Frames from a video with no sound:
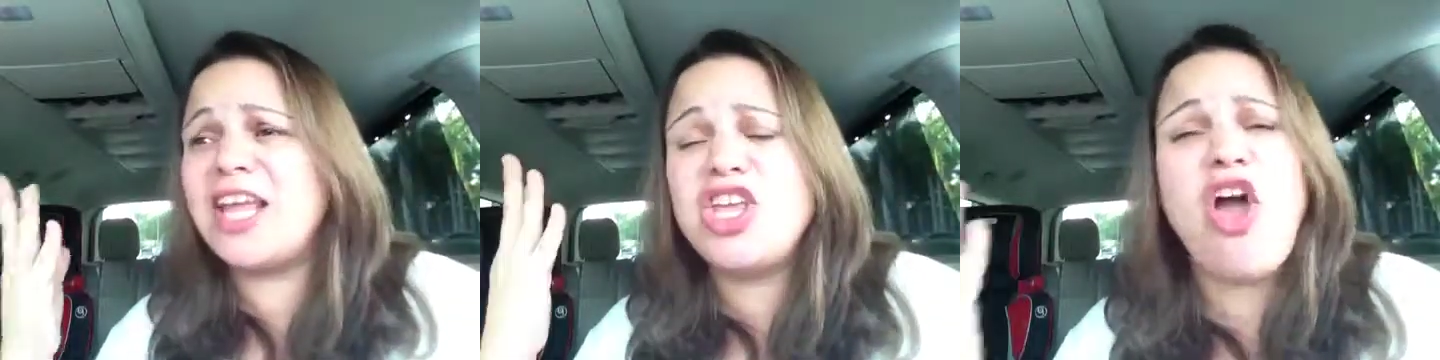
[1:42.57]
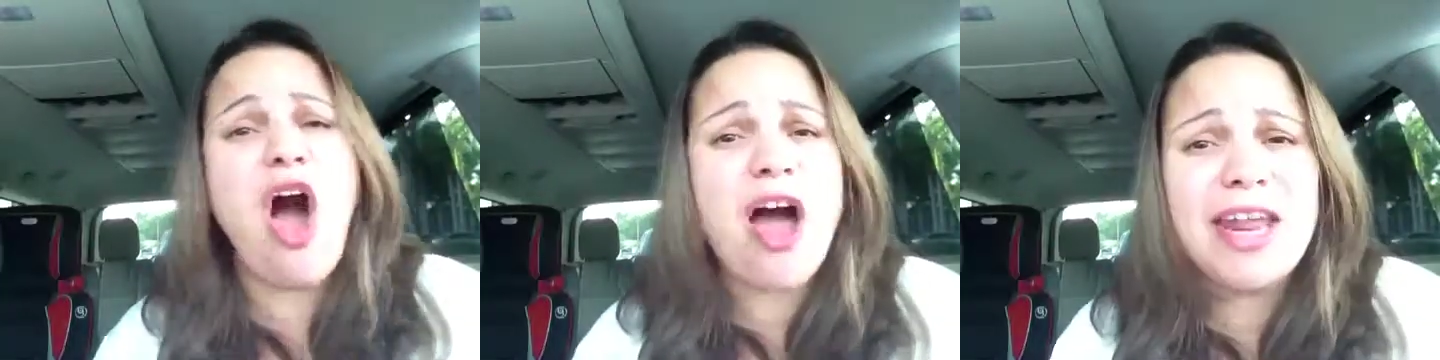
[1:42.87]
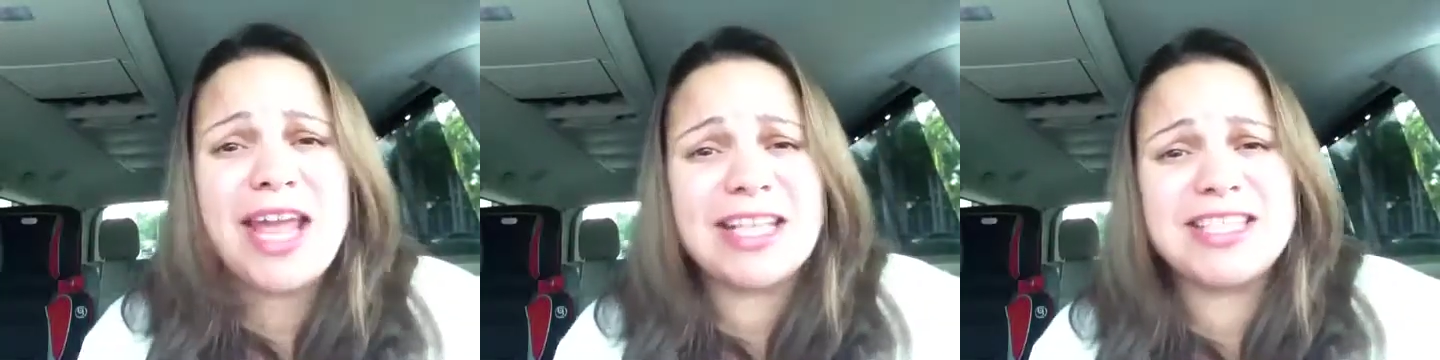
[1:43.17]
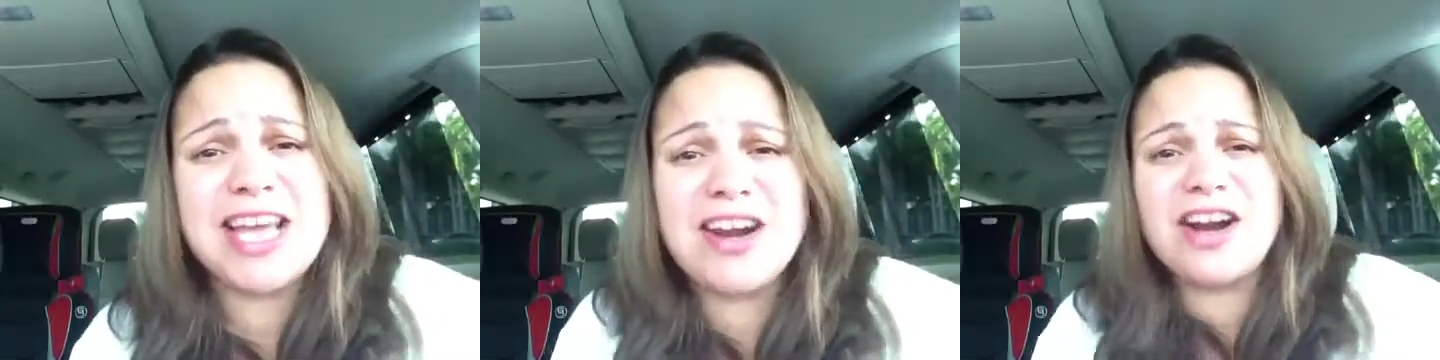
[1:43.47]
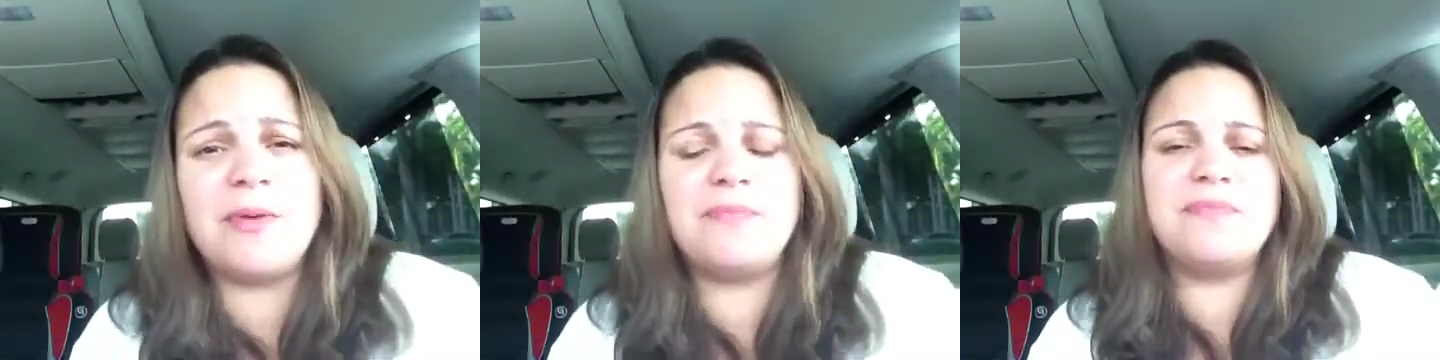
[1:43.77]
yawning at
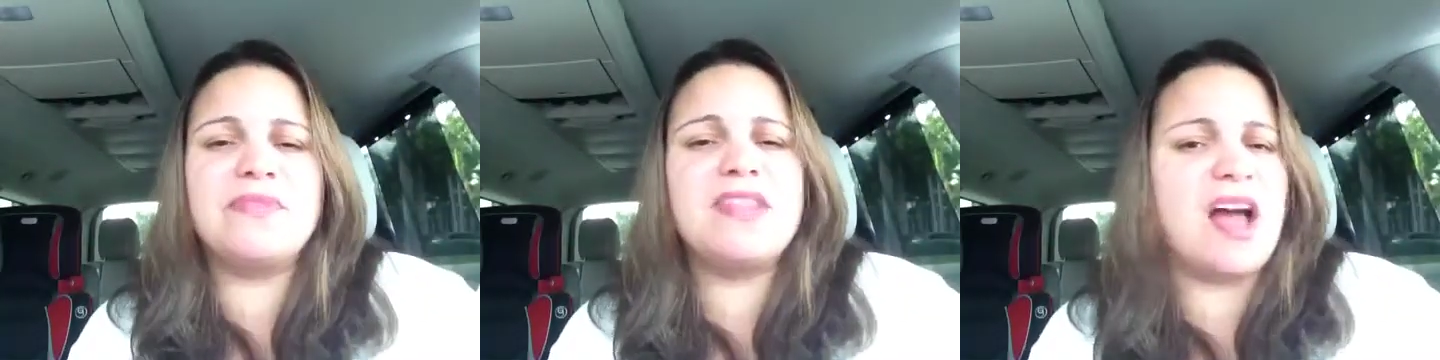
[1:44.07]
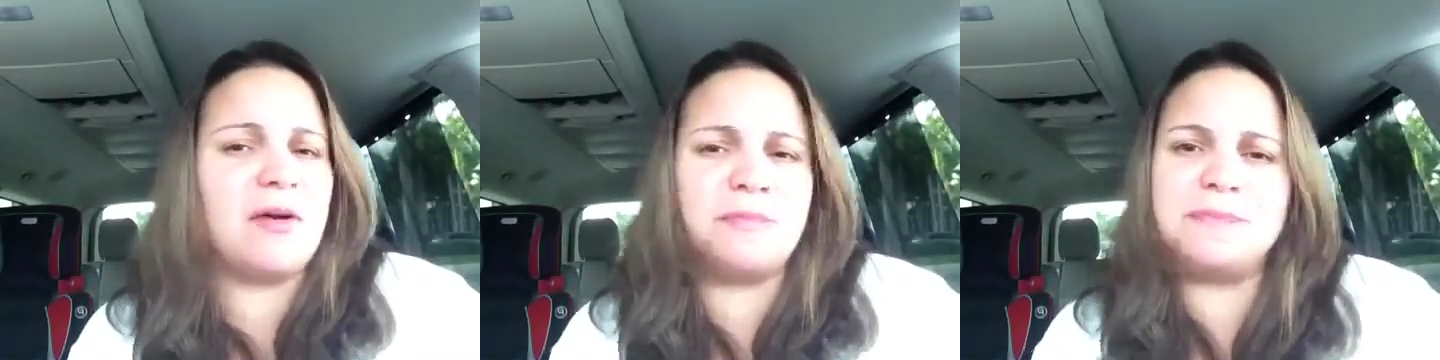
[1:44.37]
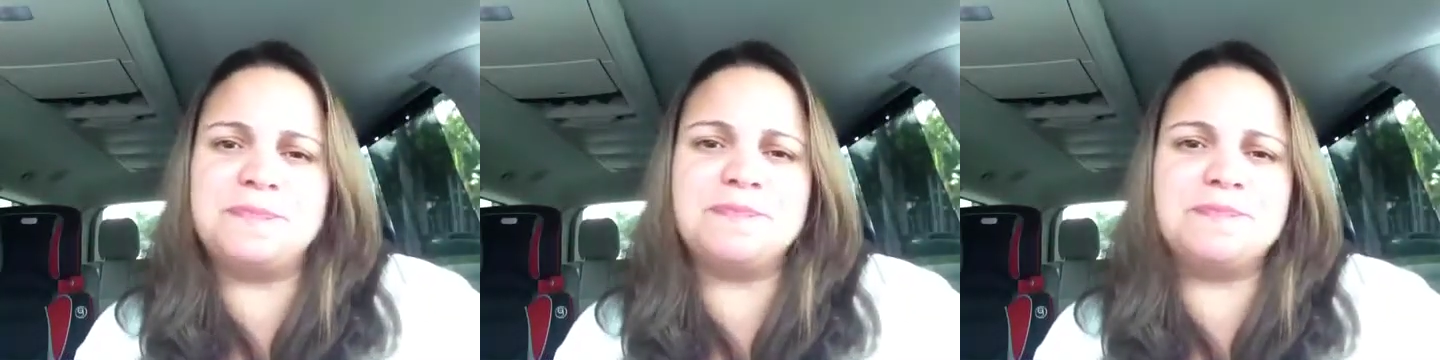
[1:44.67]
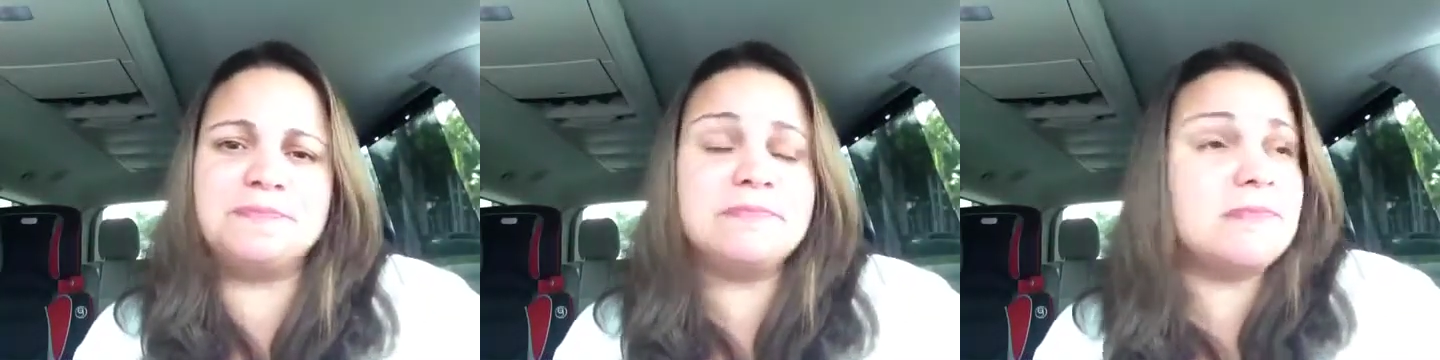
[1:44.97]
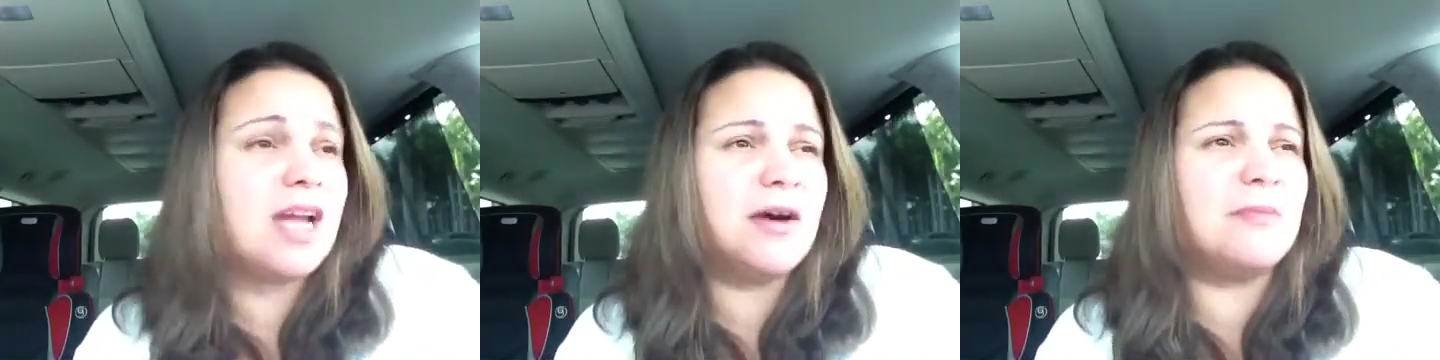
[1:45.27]
dinner. No,
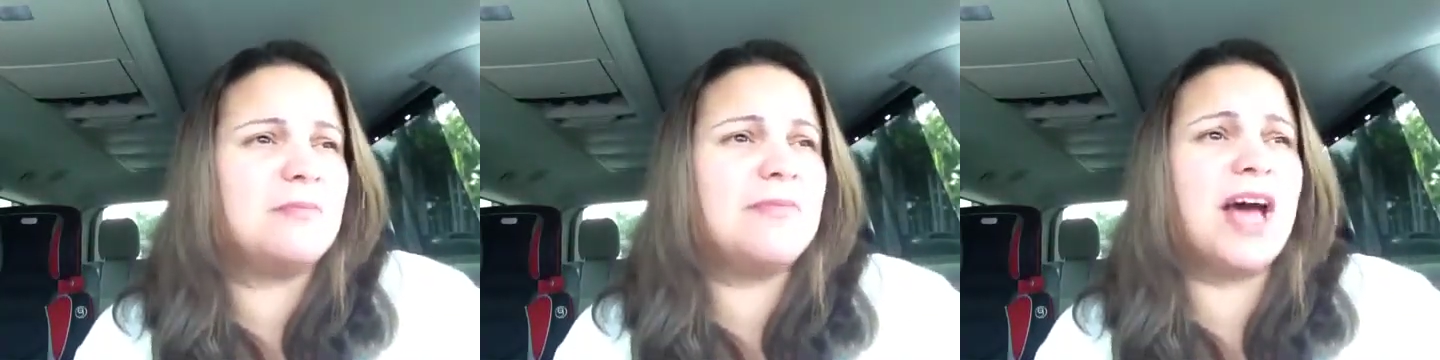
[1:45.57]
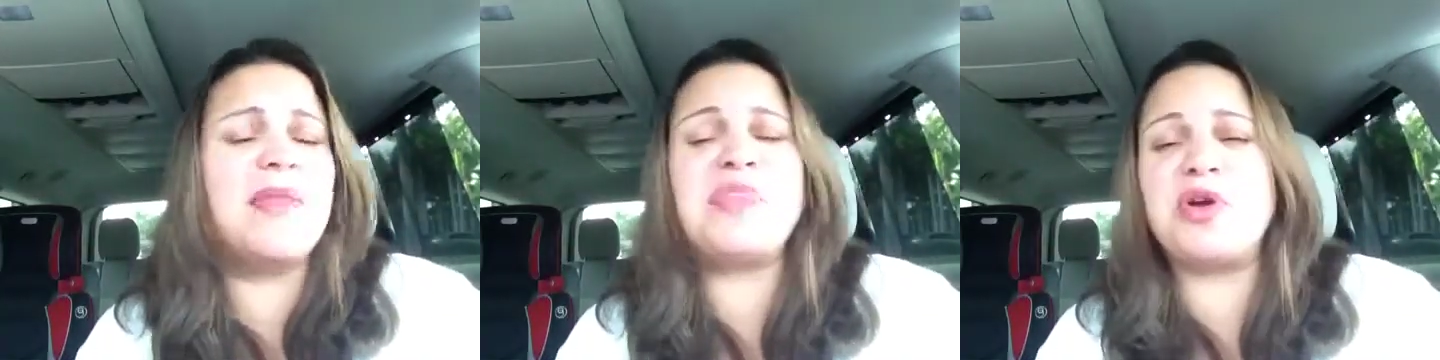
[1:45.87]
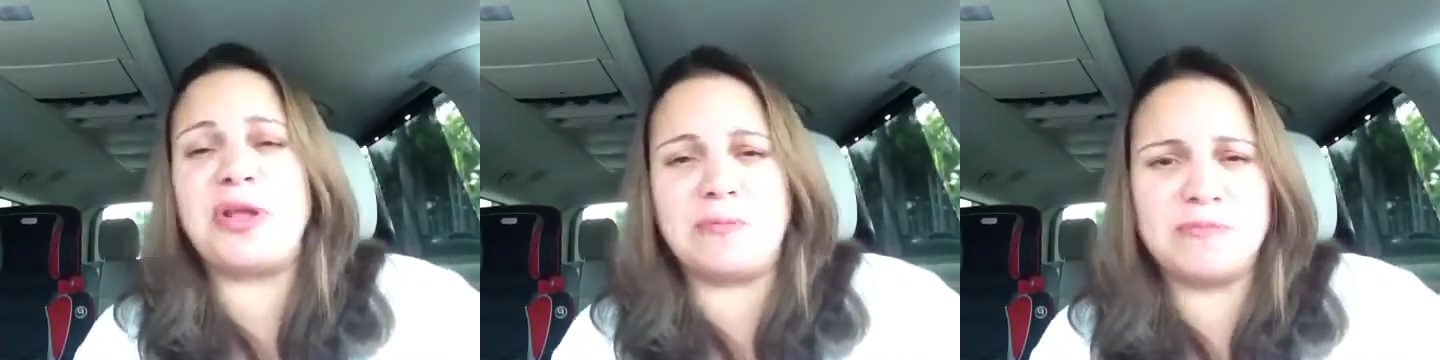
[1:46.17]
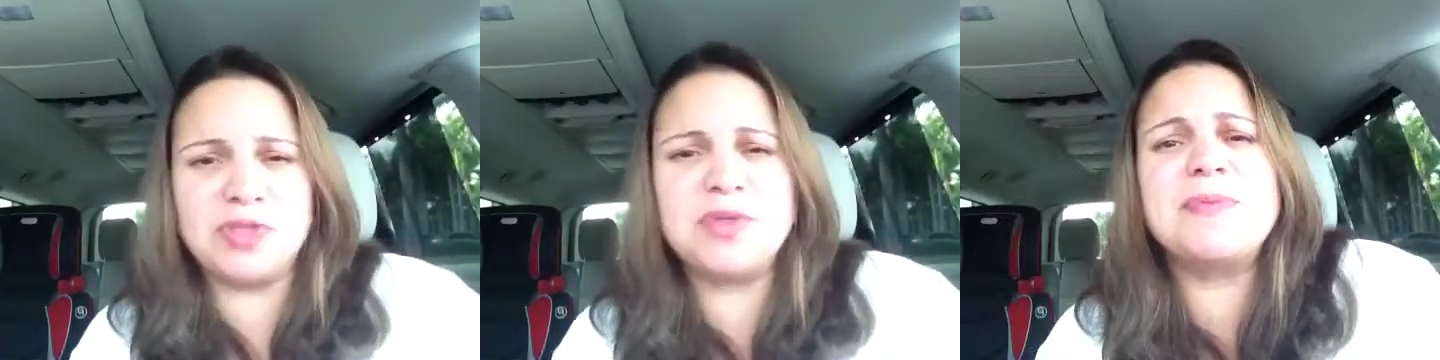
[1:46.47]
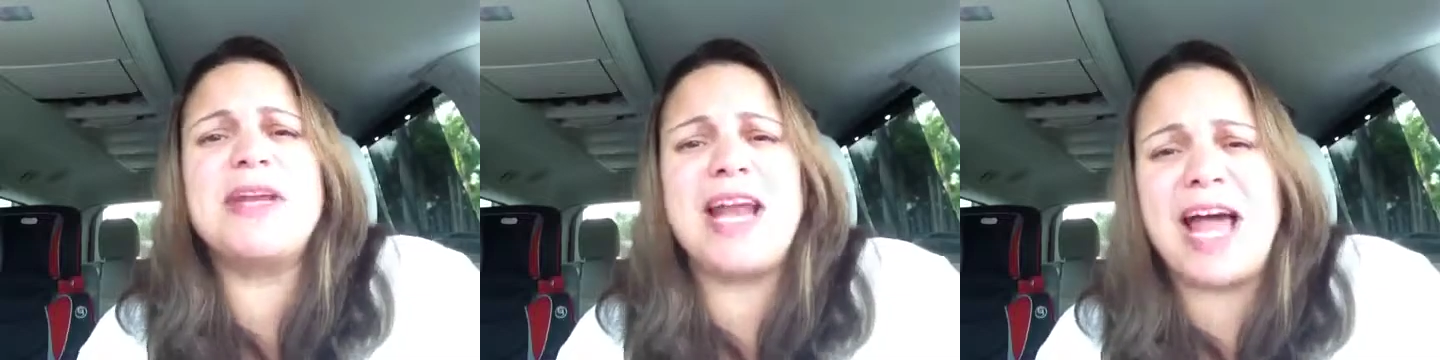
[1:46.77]
9:30. She went to
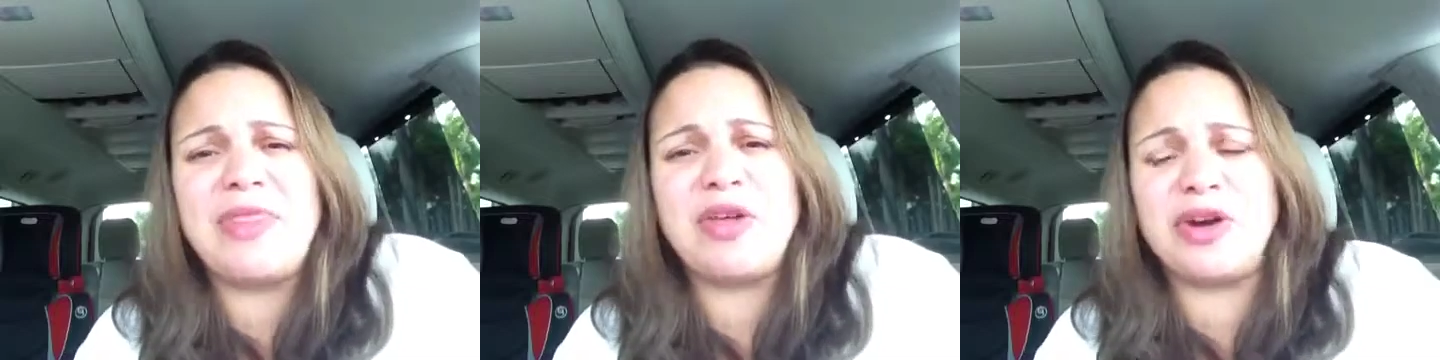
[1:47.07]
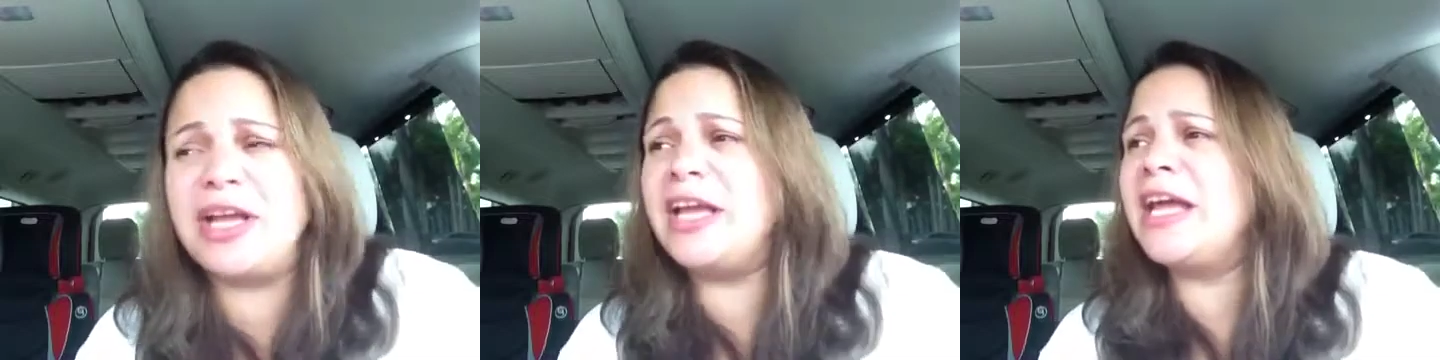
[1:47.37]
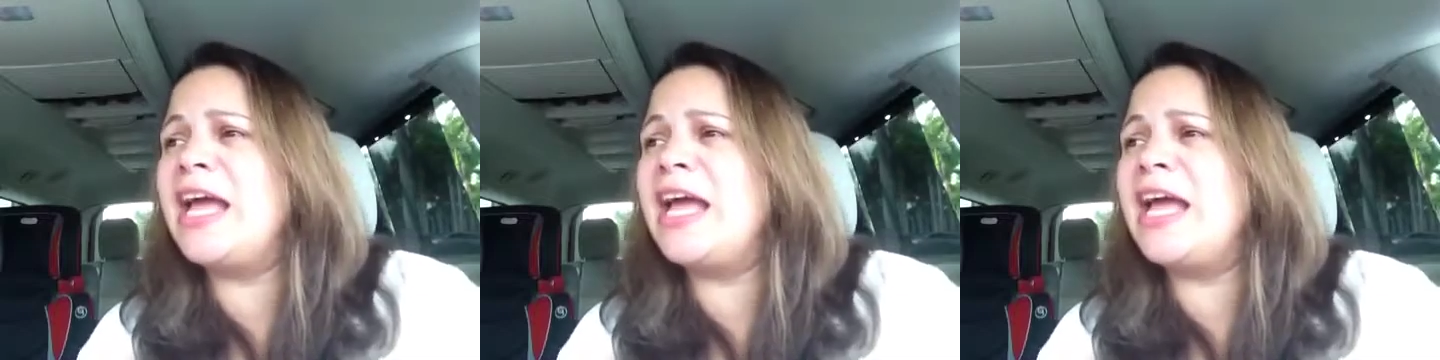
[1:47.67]
bed at 9:30.